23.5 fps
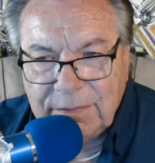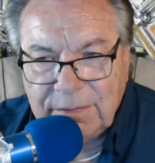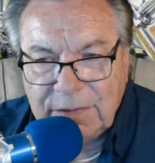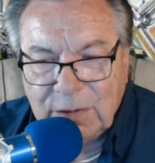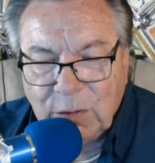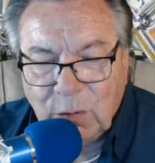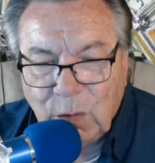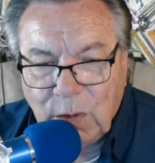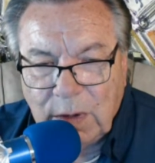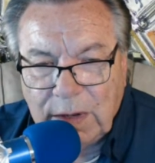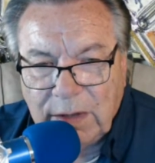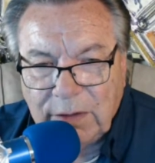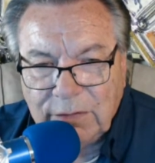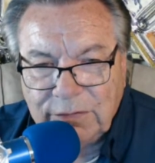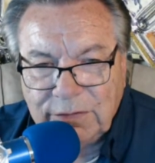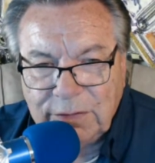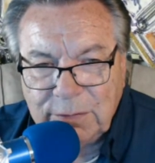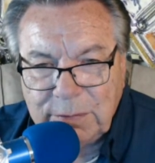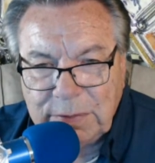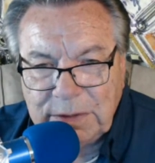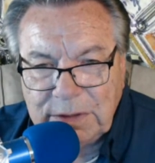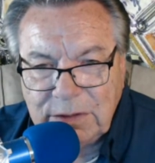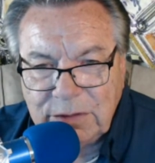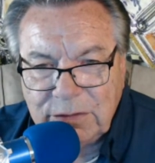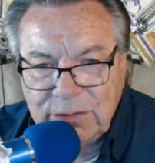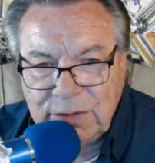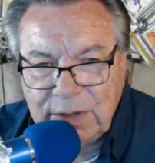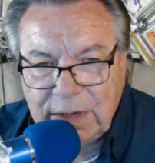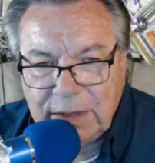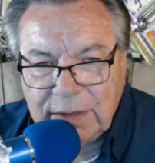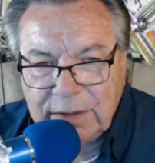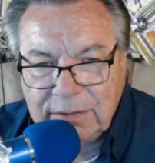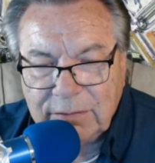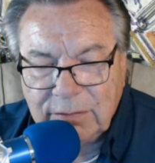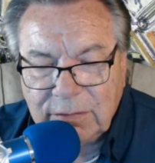the welds have been
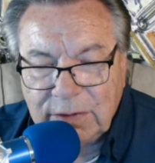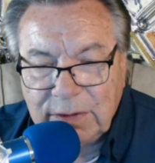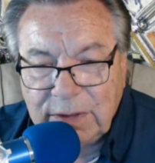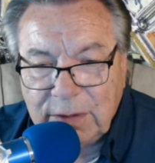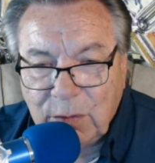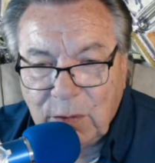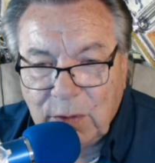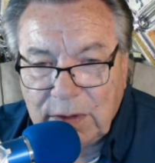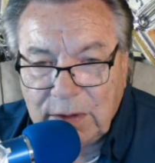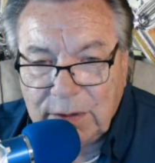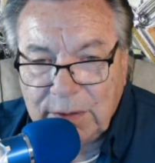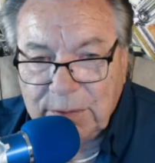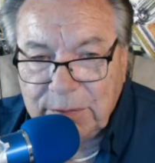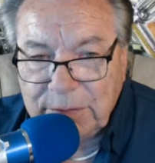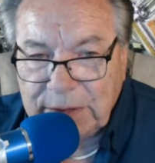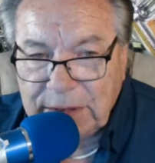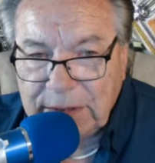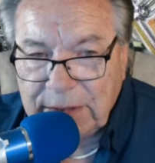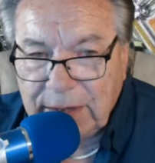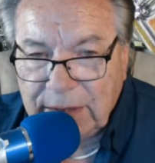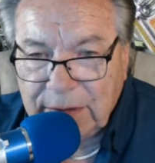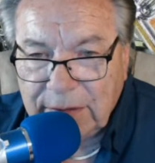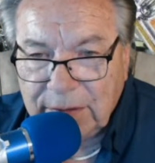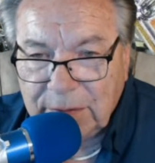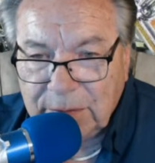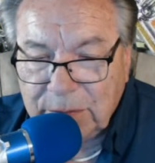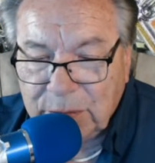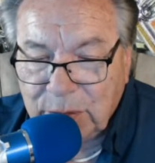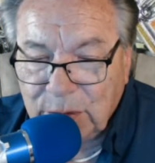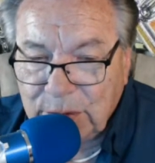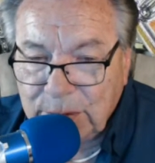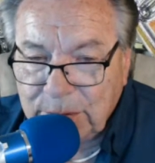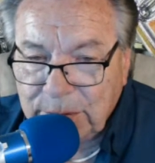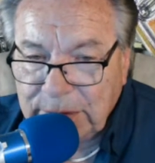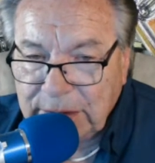checked where they weld them together,
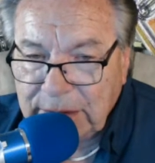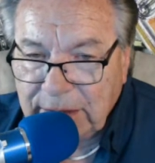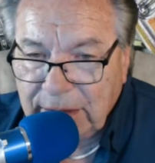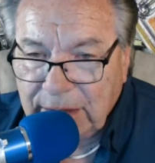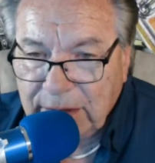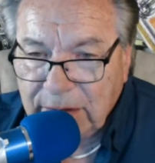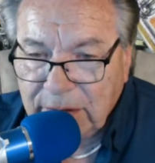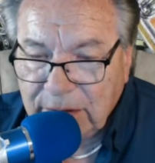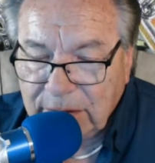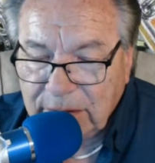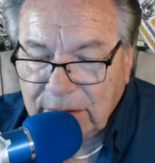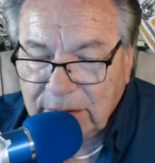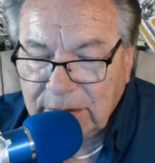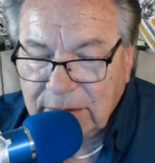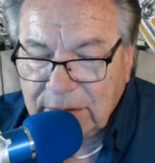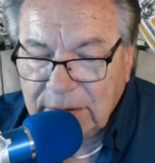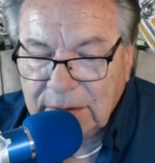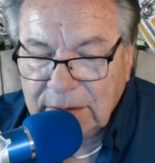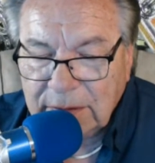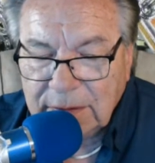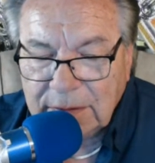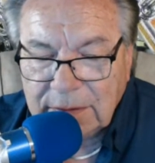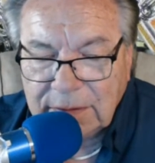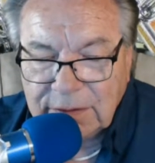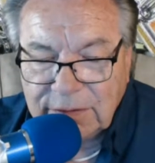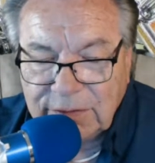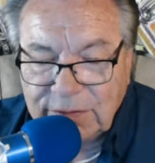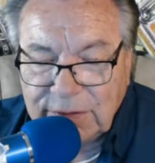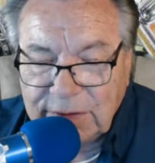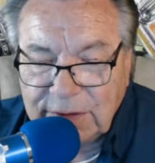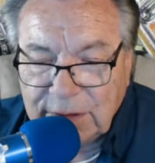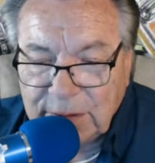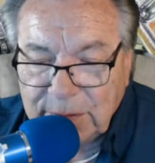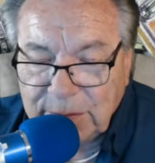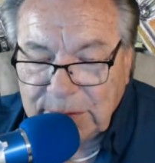put them together,
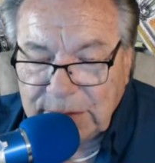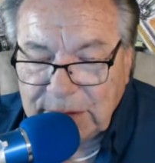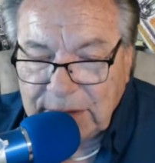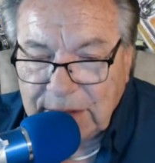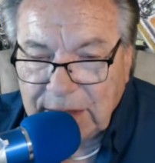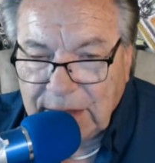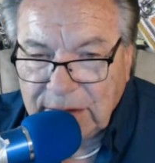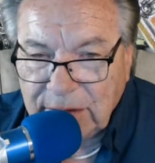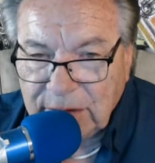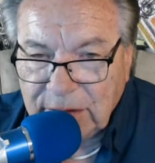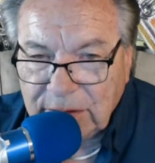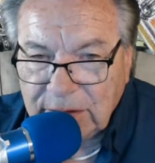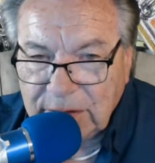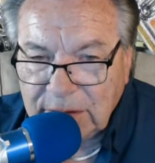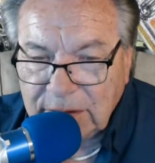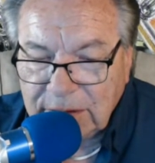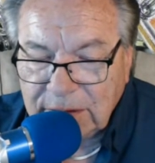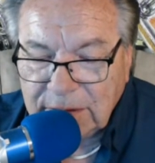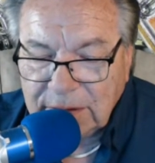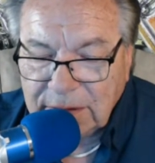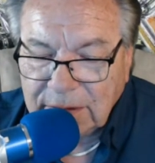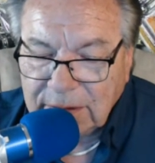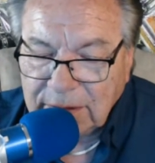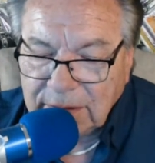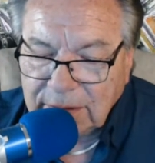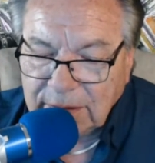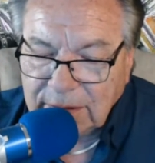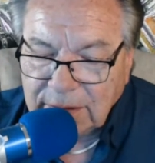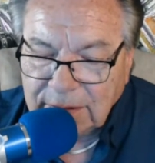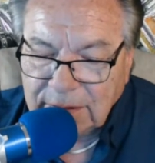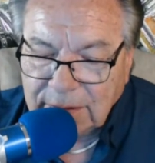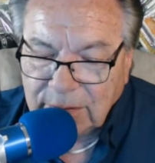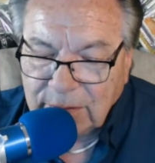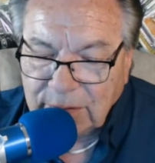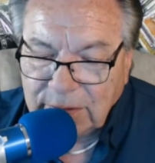seal them together,
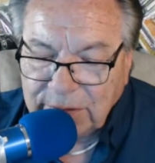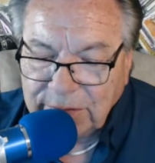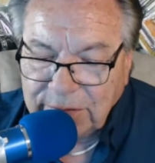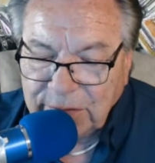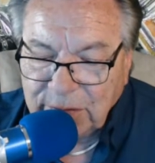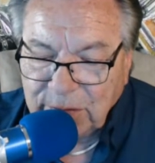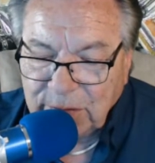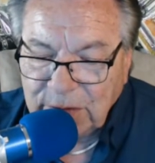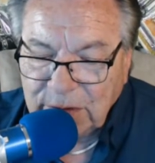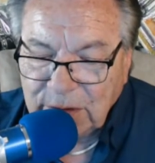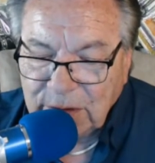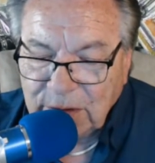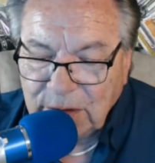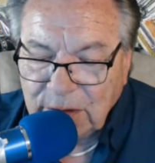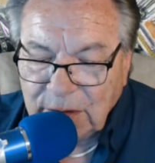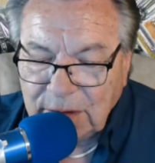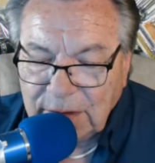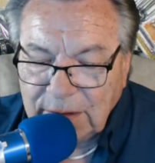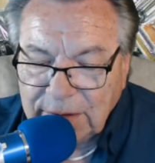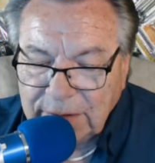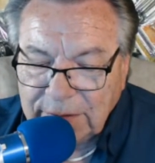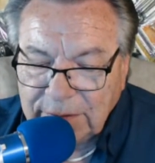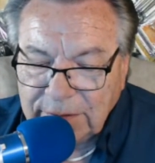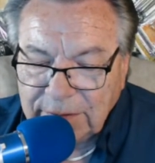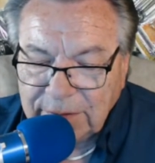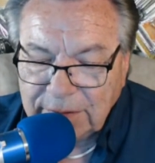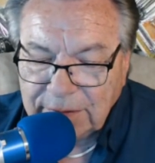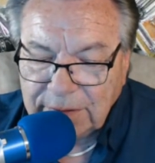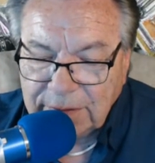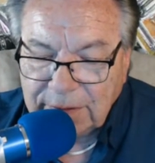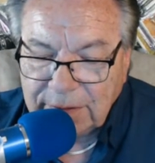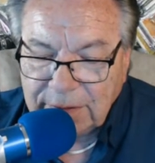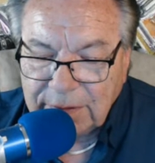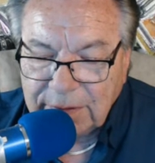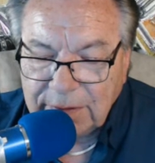whatever you want to call it.
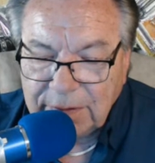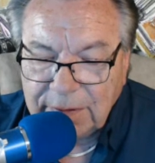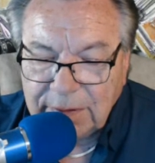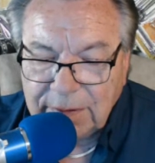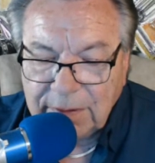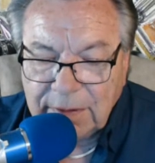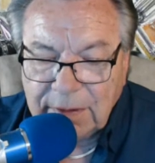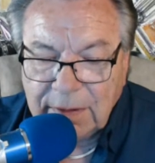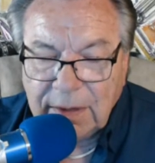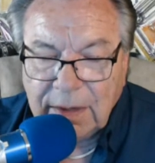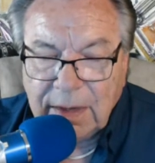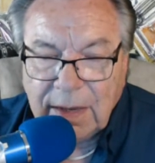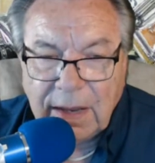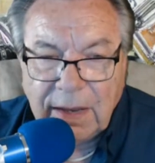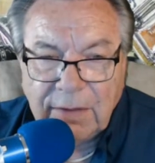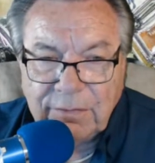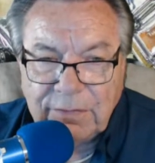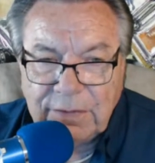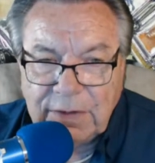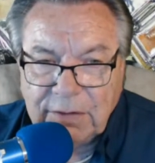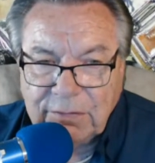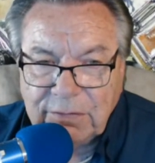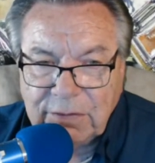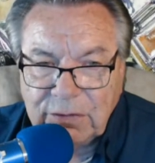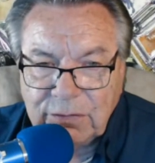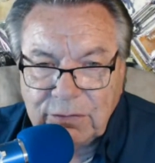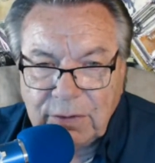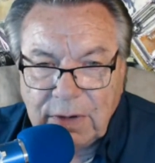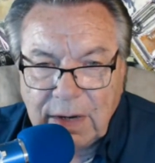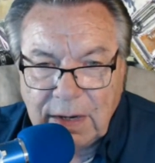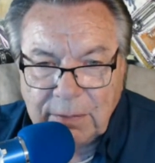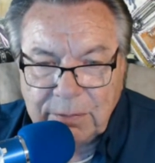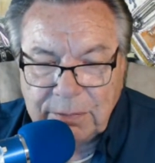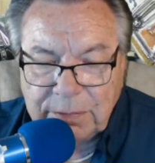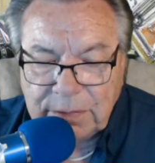I've never
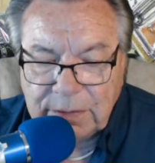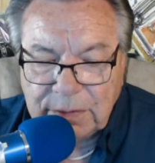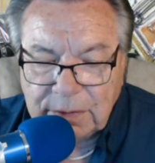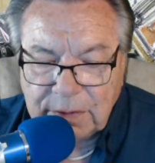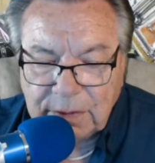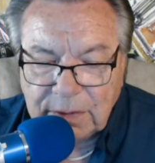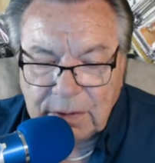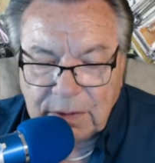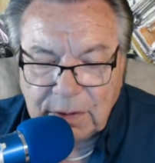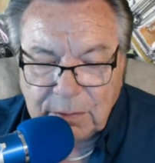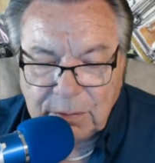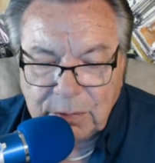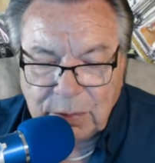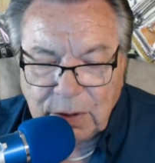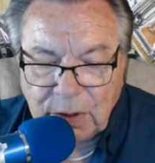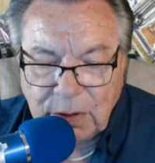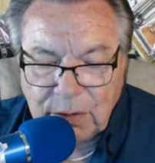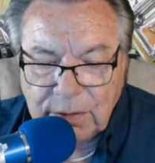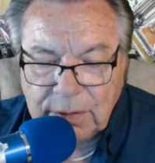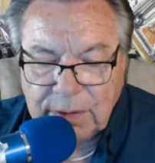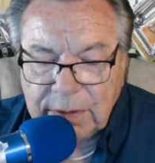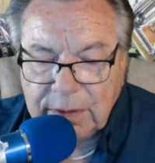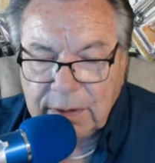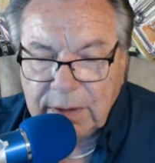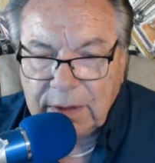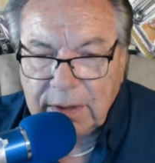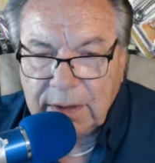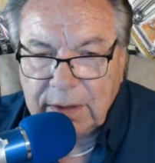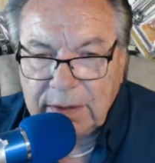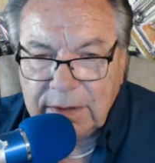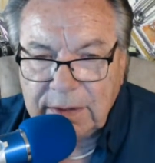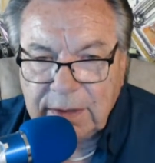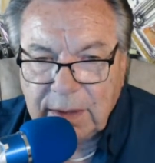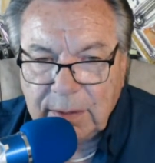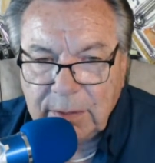dropped or broke
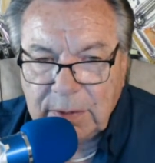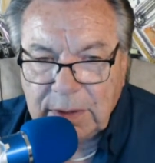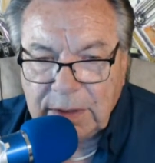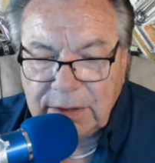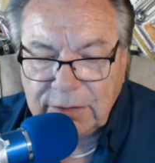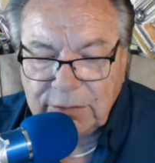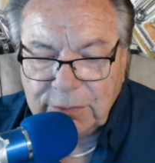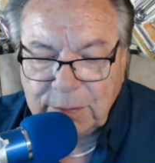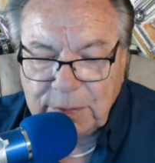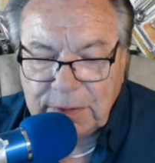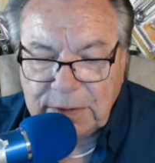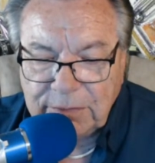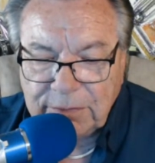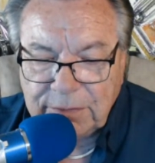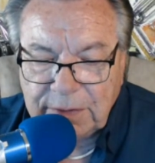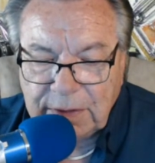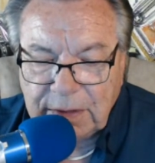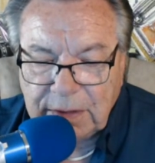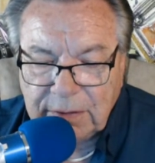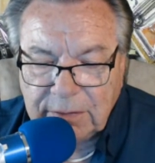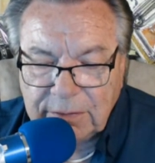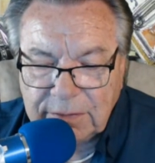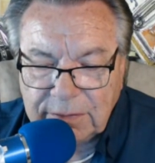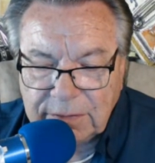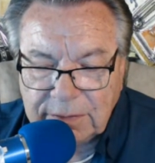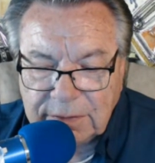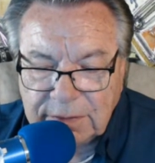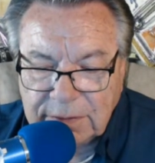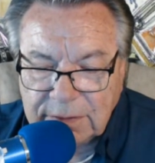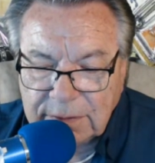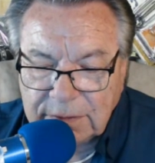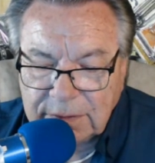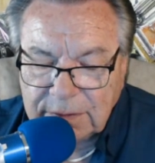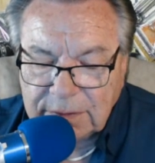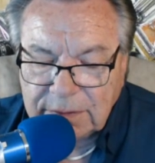a double SP valve.
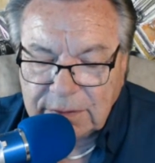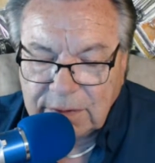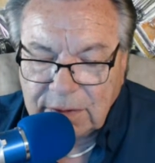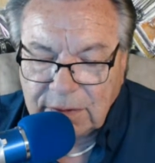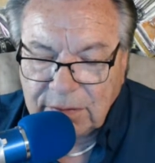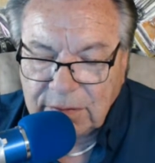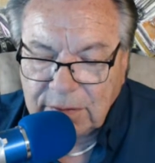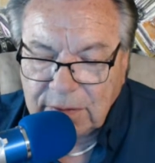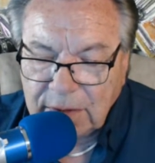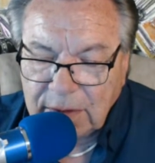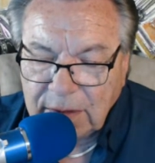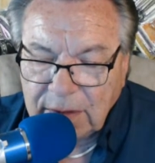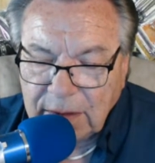So